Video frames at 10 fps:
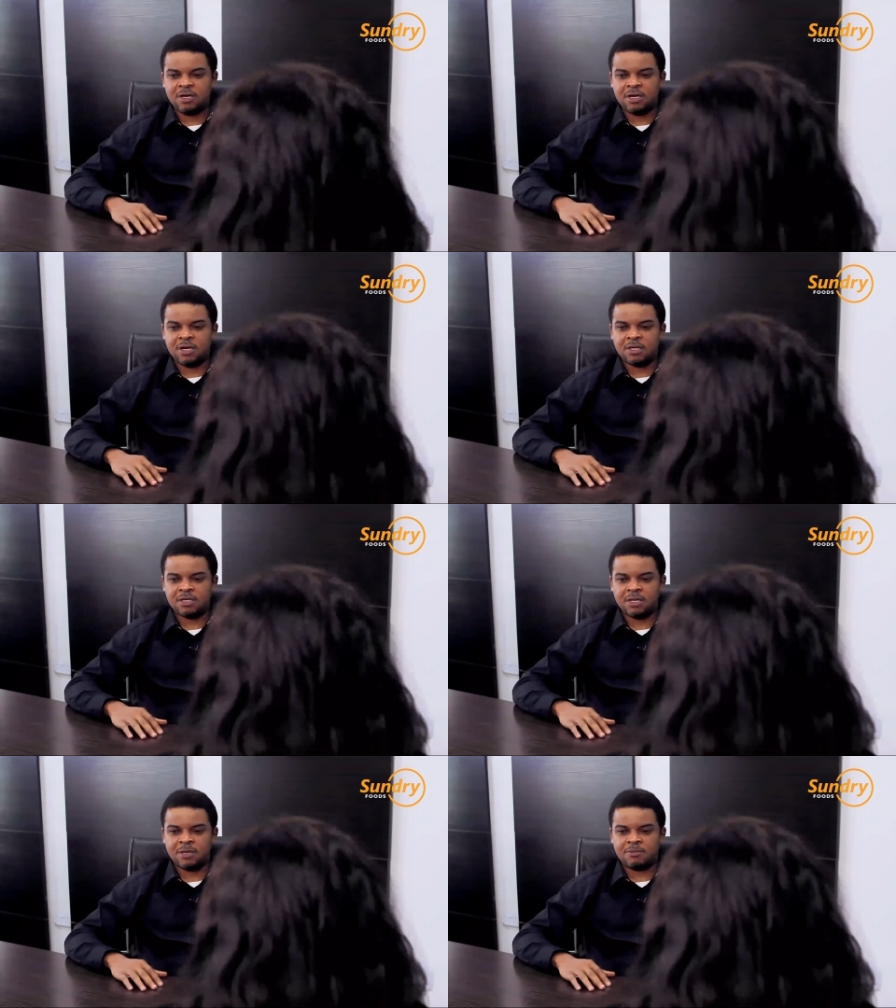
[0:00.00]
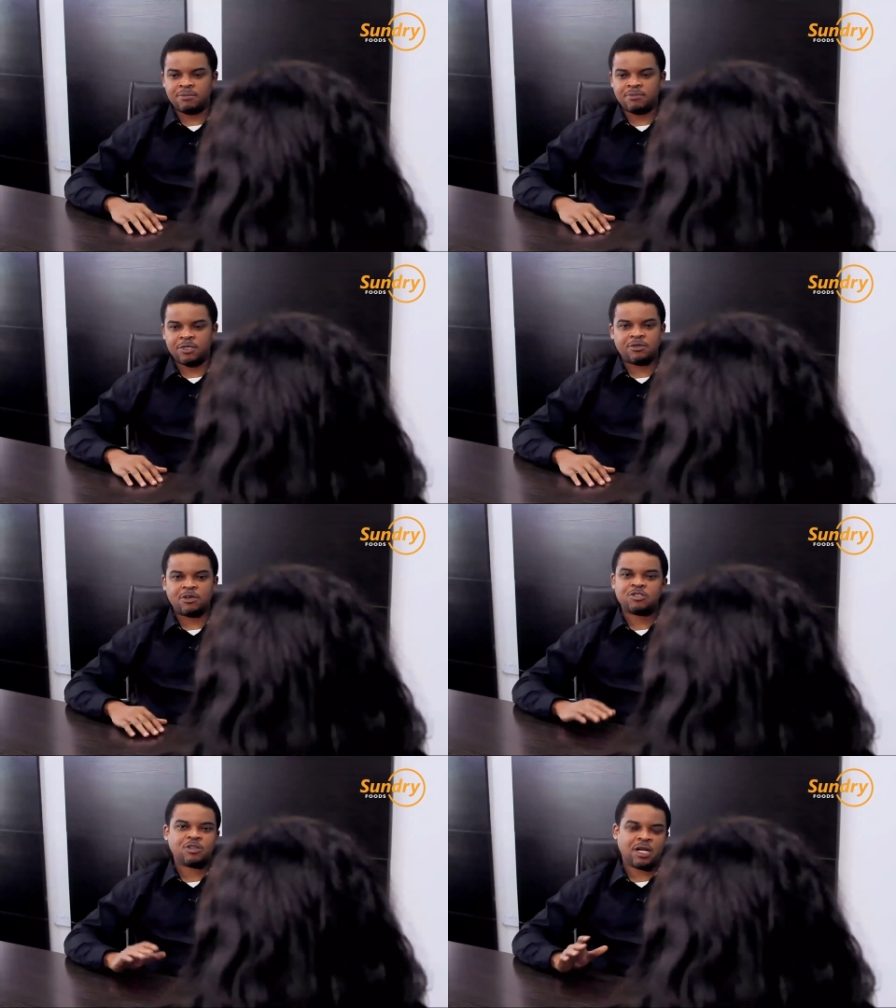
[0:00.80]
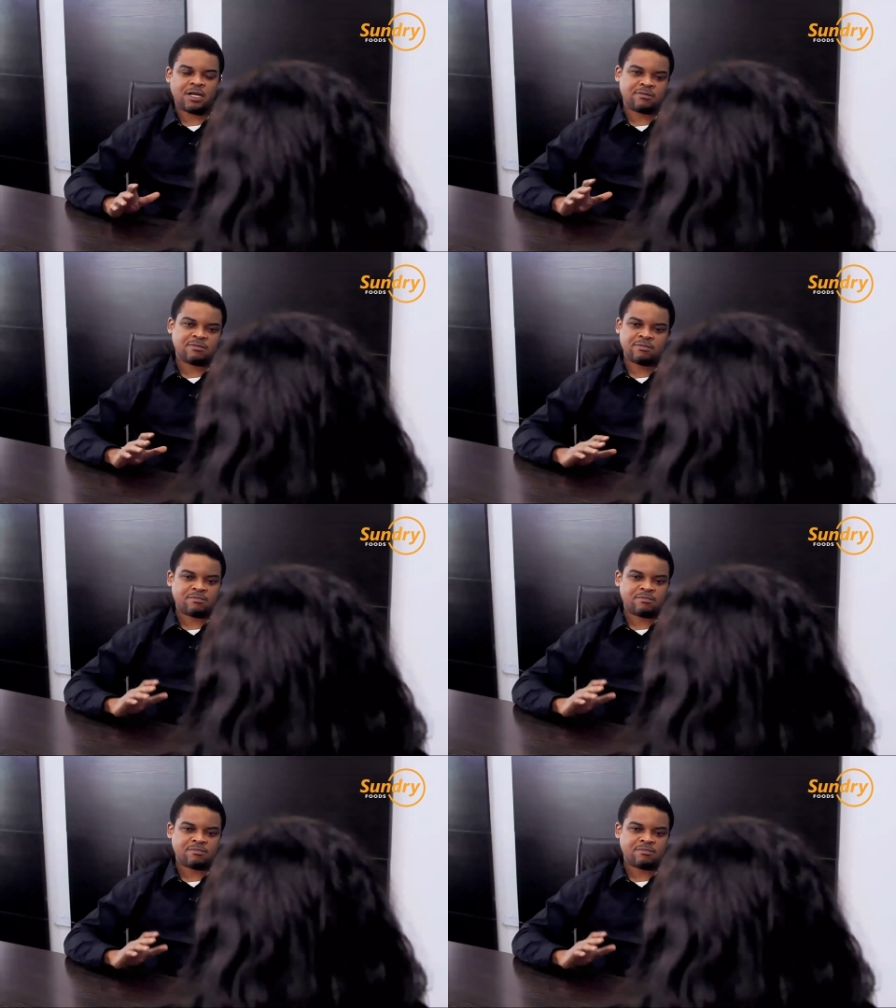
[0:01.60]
and um, industrial,